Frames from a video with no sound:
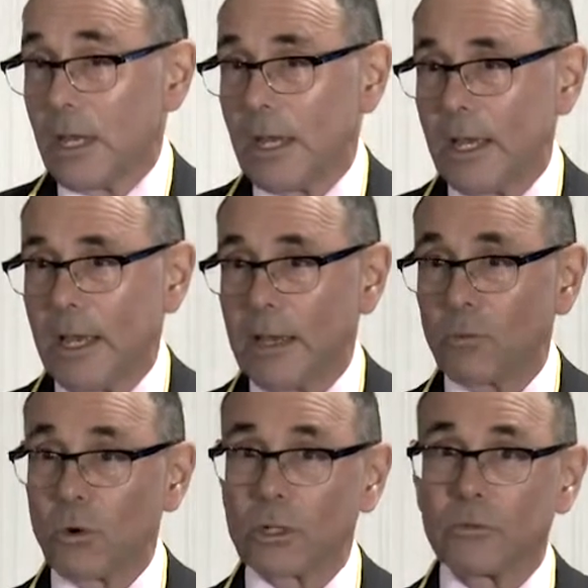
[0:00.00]

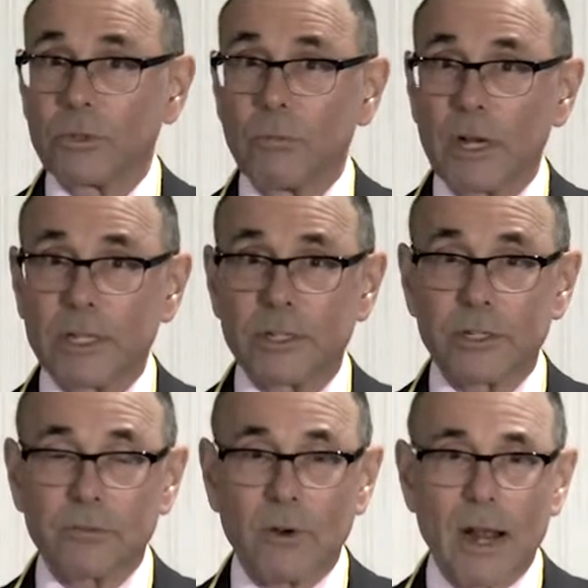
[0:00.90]
and worked with mice
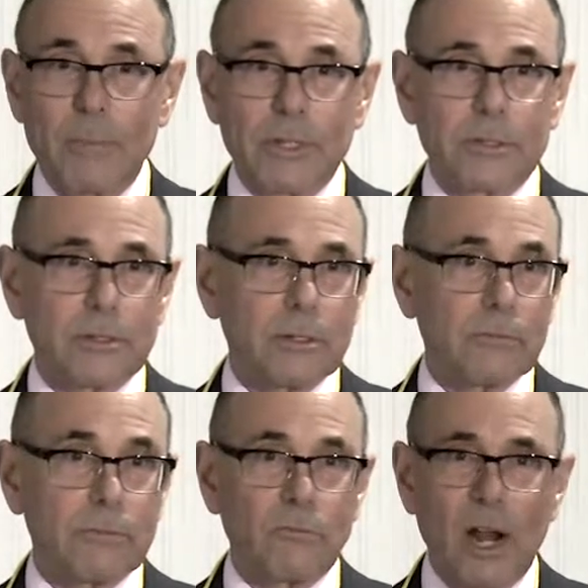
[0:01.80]
and rabbits
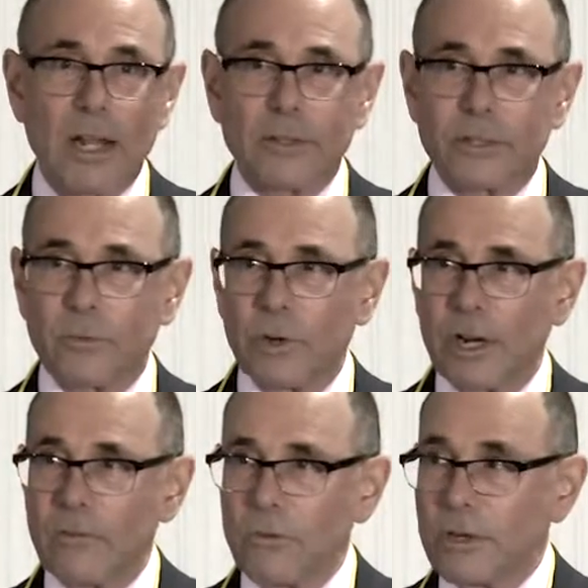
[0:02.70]
and rats and
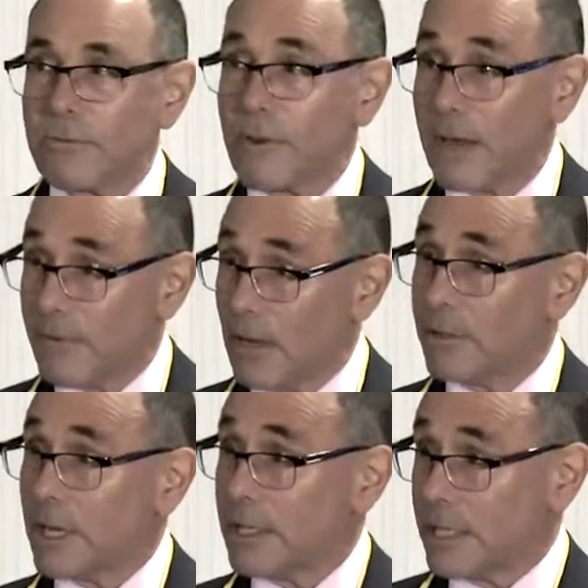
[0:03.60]
whatever, and
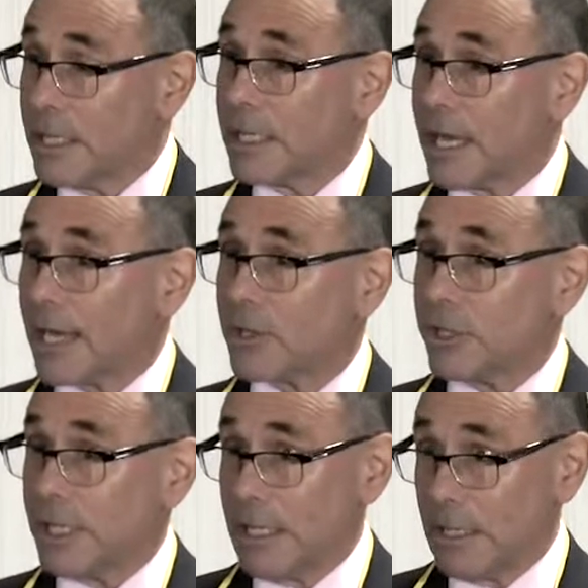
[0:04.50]
found out he can
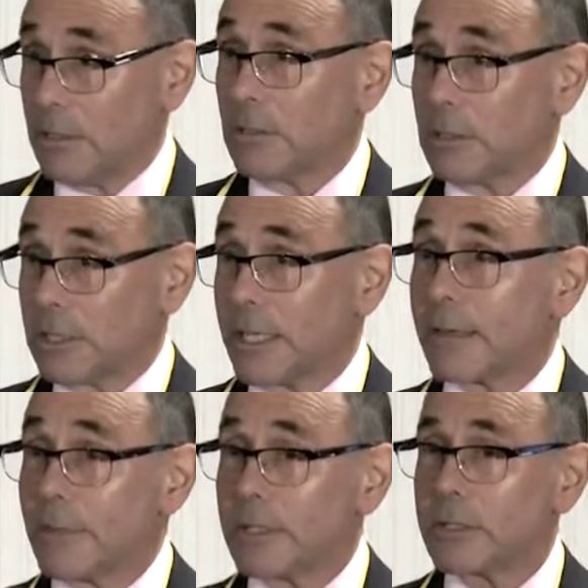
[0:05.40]
actually heal
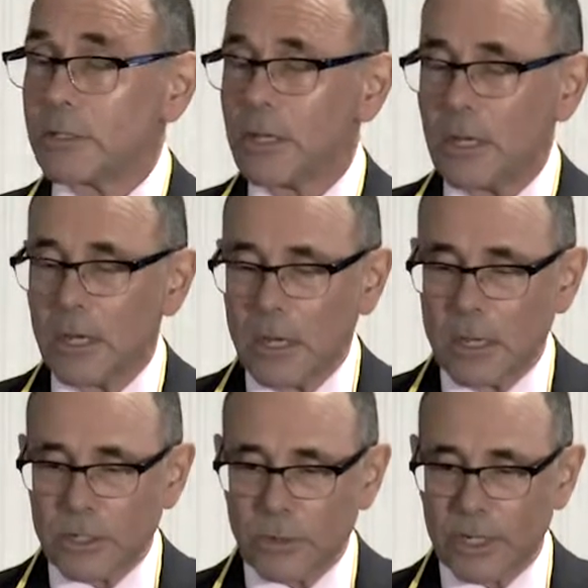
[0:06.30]
ligaments.
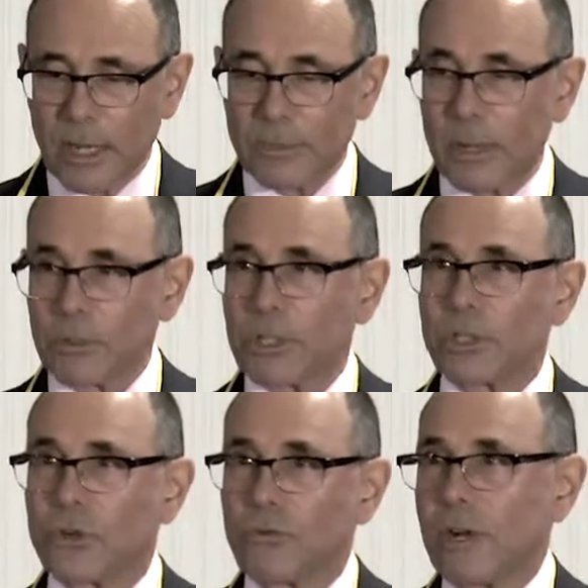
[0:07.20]
So he comes up with
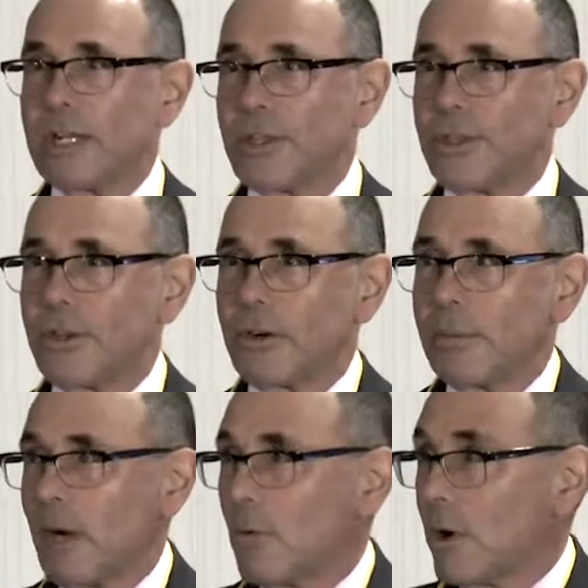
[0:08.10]
this great theory
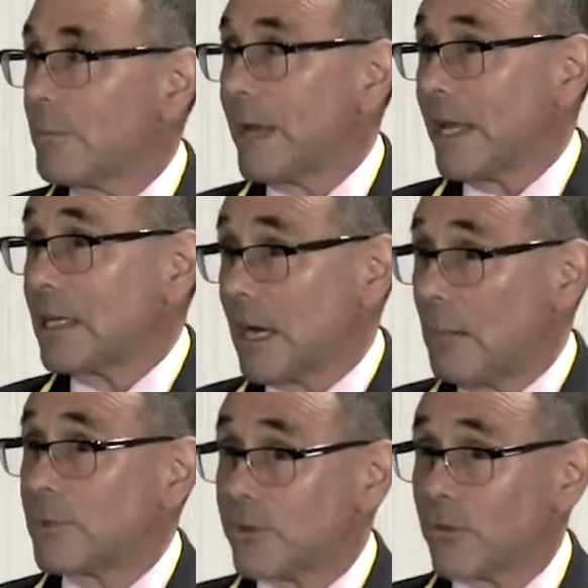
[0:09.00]
about where pain
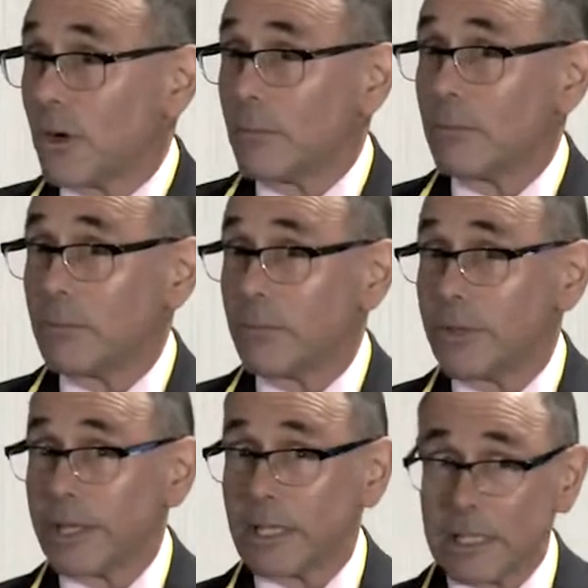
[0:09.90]
comes from,
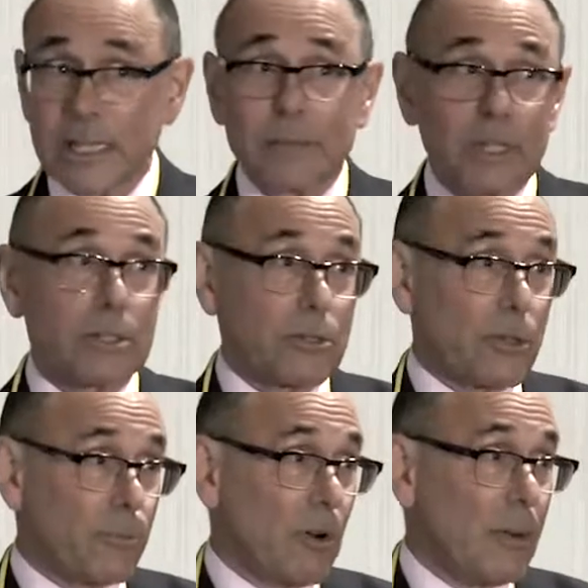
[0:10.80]
that ligaments are
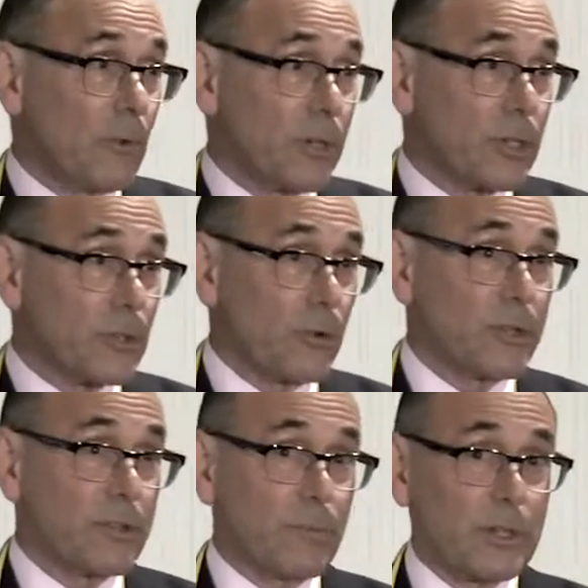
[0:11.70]
the primary
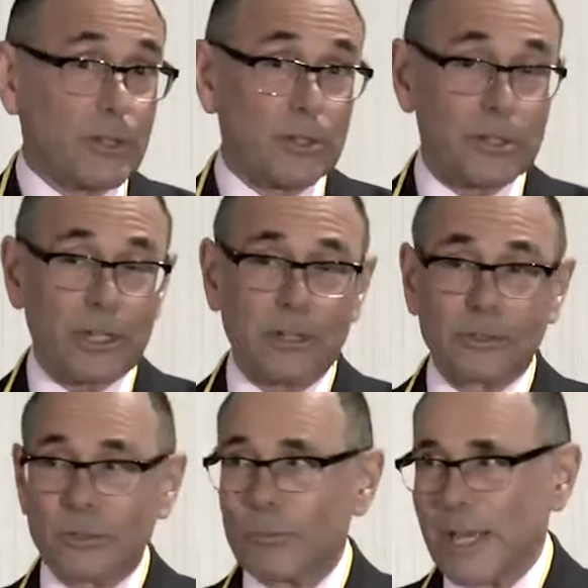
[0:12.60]
source of
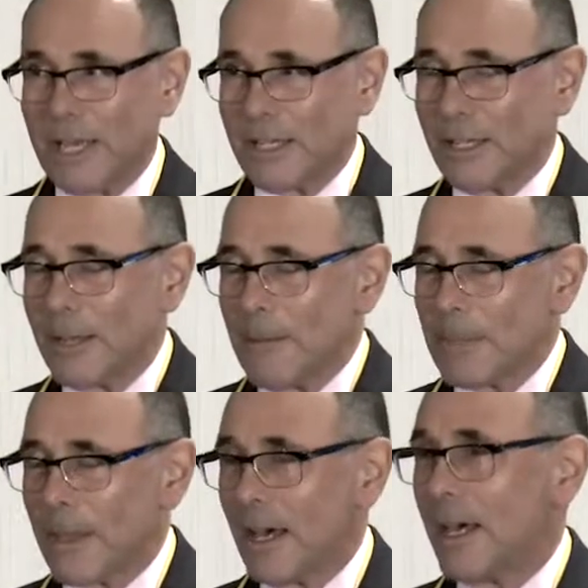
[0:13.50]
musculoskeletal pain,
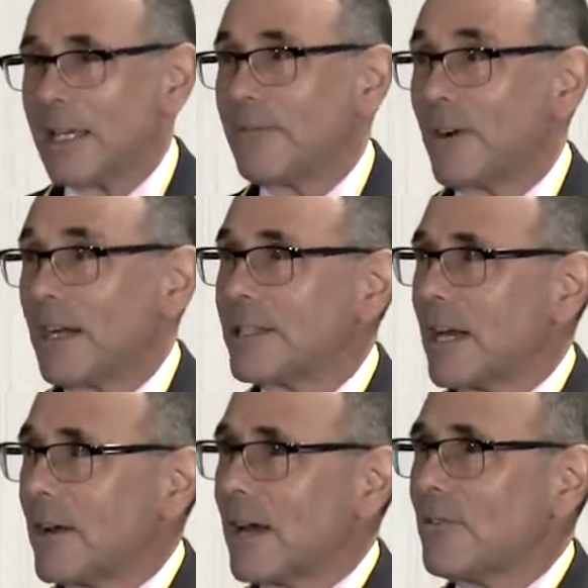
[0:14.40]
and he finds
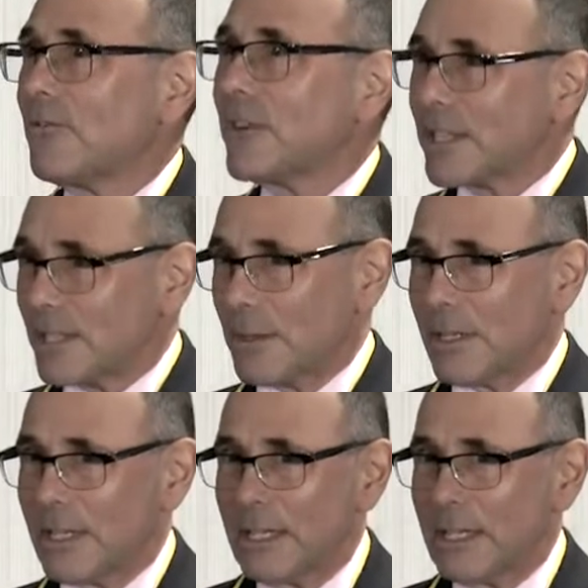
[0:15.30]
out how to fix it.